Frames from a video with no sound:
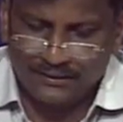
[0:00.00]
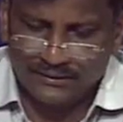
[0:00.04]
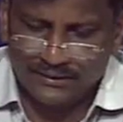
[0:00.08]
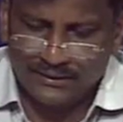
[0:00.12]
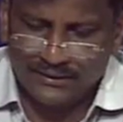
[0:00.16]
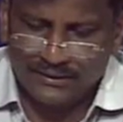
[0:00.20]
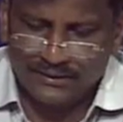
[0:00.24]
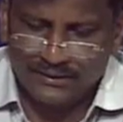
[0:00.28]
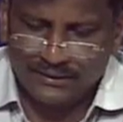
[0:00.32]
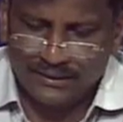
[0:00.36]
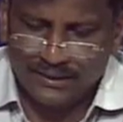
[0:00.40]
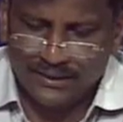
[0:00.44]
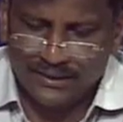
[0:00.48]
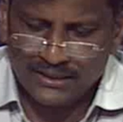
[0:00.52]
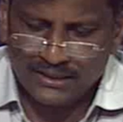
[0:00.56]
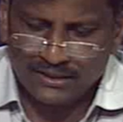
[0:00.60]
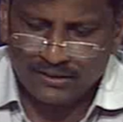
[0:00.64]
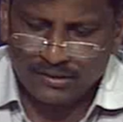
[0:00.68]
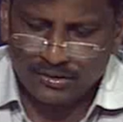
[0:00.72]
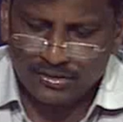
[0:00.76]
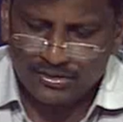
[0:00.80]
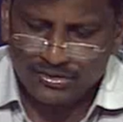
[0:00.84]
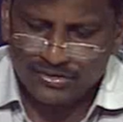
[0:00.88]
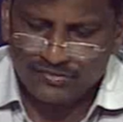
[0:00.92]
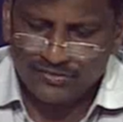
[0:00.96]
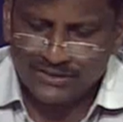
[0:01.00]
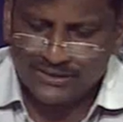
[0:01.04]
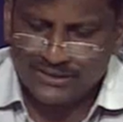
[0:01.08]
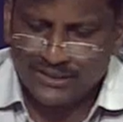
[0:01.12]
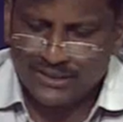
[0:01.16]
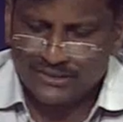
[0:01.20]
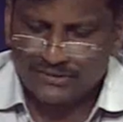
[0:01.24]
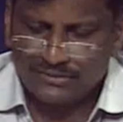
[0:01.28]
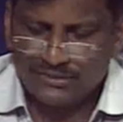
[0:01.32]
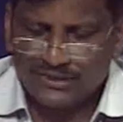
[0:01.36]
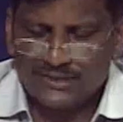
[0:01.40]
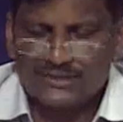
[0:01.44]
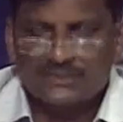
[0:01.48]
In earlier also we
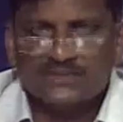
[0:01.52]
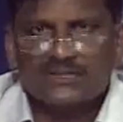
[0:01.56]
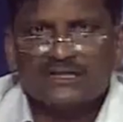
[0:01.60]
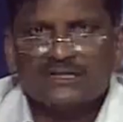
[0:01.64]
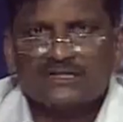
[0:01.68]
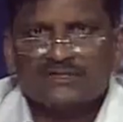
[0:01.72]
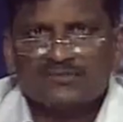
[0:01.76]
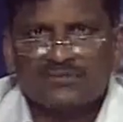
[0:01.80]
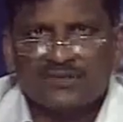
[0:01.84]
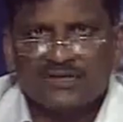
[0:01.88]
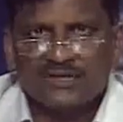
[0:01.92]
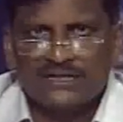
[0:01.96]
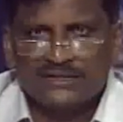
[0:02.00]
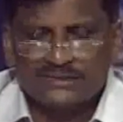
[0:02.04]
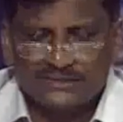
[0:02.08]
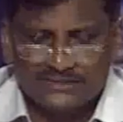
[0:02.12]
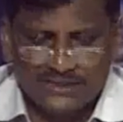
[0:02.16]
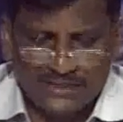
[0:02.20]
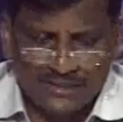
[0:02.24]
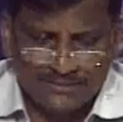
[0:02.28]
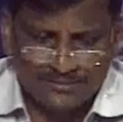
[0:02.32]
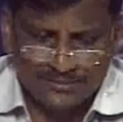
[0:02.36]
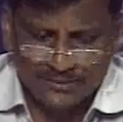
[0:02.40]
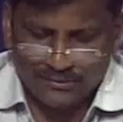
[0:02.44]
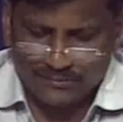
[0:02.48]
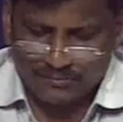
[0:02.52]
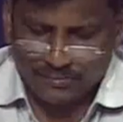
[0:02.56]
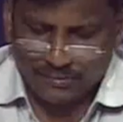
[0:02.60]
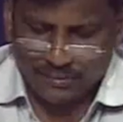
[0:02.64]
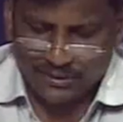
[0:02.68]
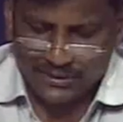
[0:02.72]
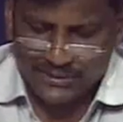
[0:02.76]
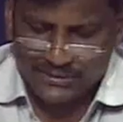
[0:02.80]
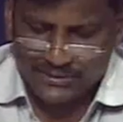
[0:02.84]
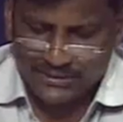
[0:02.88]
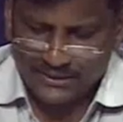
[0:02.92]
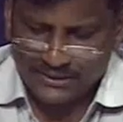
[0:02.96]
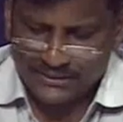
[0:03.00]
tried to discuss various types of
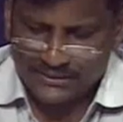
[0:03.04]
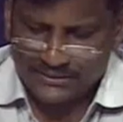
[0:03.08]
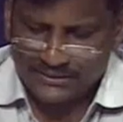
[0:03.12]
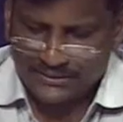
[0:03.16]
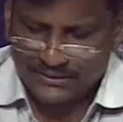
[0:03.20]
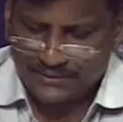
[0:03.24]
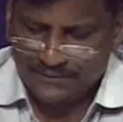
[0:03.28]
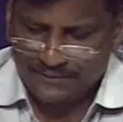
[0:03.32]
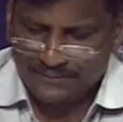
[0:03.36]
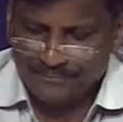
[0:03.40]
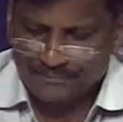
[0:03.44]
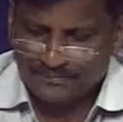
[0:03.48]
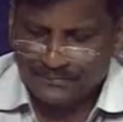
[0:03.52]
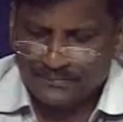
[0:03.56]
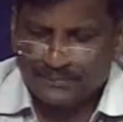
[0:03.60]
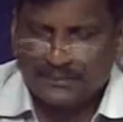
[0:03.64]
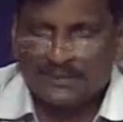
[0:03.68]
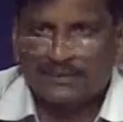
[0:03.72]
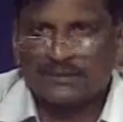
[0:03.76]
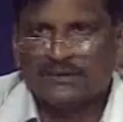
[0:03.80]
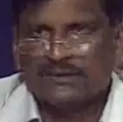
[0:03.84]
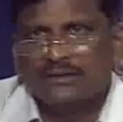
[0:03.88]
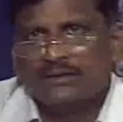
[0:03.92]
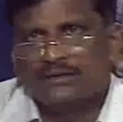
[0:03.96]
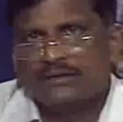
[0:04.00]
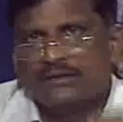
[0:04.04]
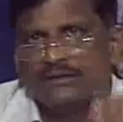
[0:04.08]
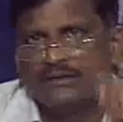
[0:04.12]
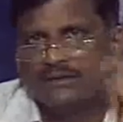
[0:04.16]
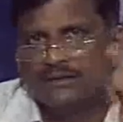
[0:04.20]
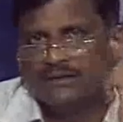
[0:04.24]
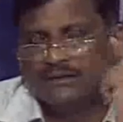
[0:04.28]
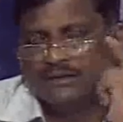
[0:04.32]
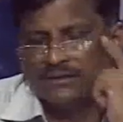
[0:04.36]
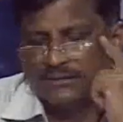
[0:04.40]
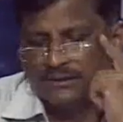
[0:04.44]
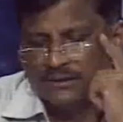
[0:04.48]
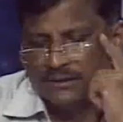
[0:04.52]
policies,
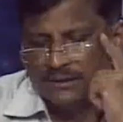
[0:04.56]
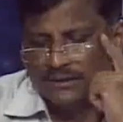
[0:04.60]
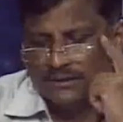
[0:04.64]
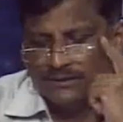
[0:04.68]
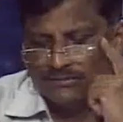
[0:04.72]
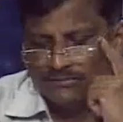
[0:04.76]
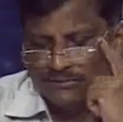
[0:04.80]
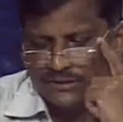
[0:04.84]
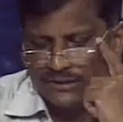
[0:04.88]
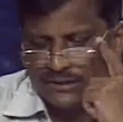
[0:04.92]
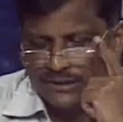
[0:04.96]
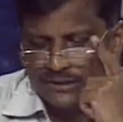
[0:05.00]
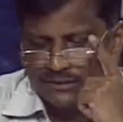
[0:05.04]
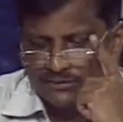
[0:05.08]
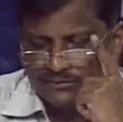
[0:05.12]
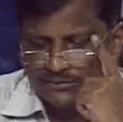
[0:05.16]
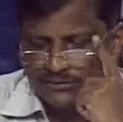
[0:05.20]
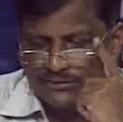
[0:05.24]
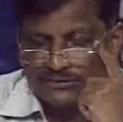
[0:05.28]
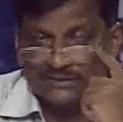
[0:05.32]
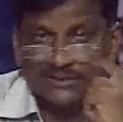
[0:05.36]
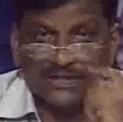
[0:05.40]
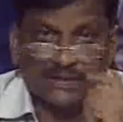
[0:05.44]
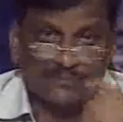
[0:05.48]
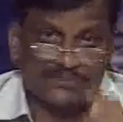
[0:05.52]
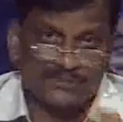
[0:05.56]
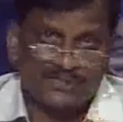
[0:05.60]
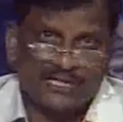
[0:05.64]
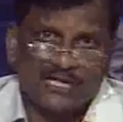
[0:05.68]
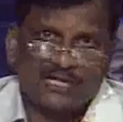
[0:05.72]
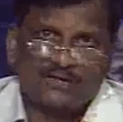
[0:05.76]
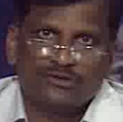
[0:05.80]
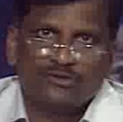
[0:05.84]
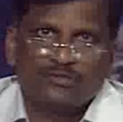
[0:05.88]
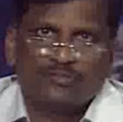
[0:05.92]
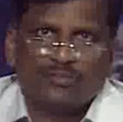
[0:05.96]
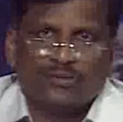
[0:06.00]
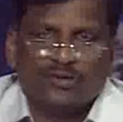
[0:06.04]
that we have
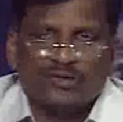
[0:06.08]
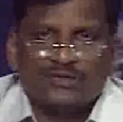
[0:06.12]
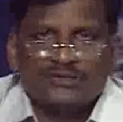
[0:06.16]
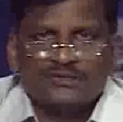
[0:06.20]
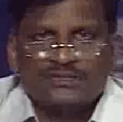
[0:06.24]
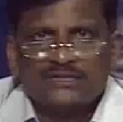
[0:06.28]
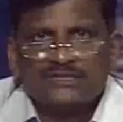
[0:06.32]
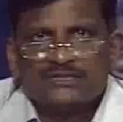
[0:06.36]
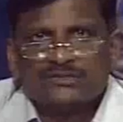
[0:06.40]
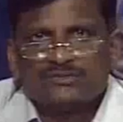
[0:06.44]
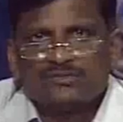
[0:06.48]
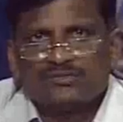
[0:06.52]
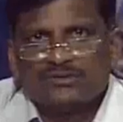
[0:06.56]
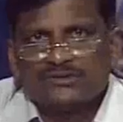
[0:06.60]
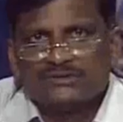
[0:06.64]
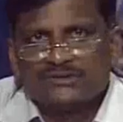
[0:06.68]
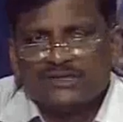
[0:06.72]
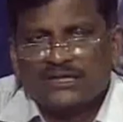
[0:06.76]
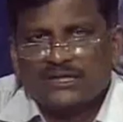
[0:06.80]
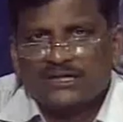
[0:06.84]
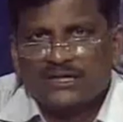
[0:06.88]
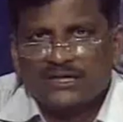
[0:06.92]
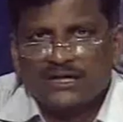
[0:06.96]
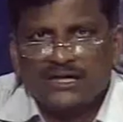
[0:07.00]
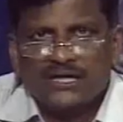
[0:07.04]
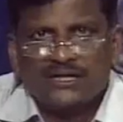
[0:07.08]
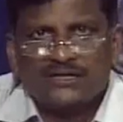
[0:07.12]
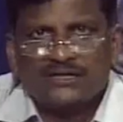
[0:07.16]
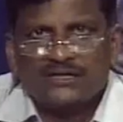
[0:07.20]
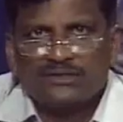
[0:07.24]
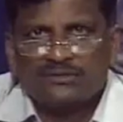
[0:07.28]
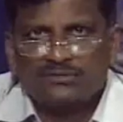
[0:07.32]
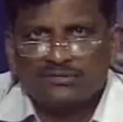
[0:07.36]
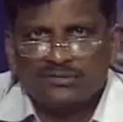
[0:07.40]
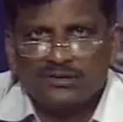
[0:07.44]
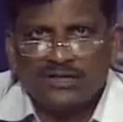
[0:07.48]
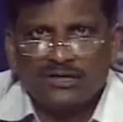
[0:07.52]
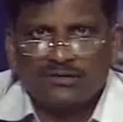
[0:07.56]
substantive policies which are
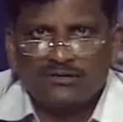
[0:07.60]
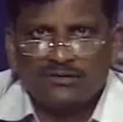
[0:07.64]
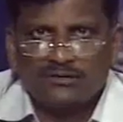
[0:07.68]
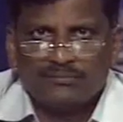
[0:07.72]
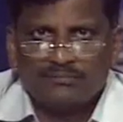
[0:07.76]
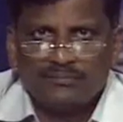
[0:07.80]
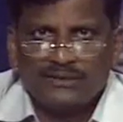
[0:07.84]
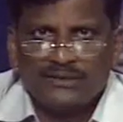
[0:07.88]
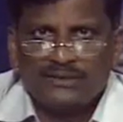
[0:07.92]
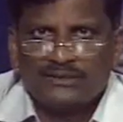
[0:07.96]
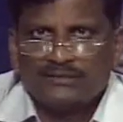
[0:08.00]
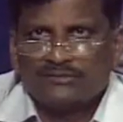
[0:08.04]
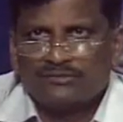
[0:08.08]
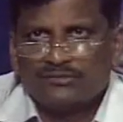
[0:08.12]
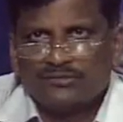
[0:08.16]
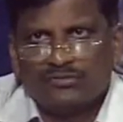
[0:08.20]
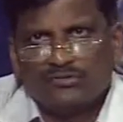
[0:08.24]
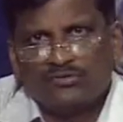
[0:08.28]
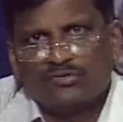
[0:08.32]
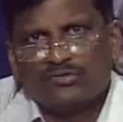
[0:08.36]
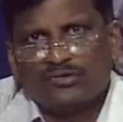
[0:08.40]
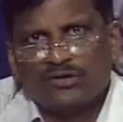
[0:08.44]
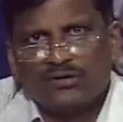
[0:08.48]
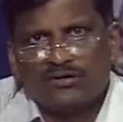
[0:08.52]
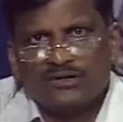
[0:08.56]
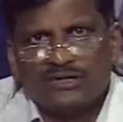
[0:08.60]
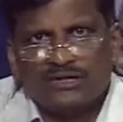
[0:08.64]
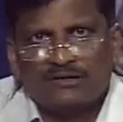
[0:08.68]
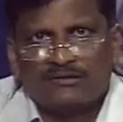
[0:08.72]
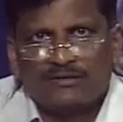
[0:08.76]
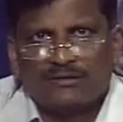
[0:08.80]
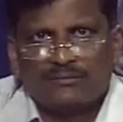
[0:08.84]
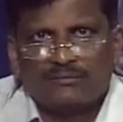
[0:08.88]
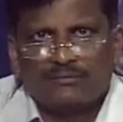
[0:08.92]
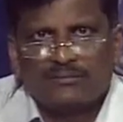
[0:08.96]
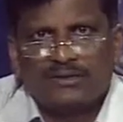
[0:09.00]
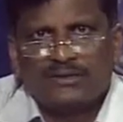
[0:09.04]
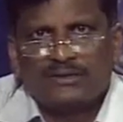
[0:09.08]
related to development, overall
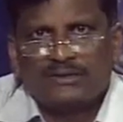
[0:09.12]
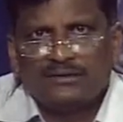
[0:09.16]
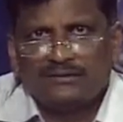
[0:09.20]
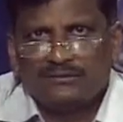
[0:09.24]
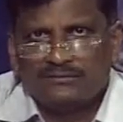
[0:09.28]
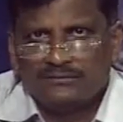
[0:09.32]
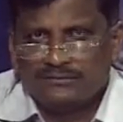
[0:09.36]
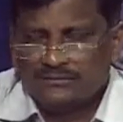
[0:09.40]
development,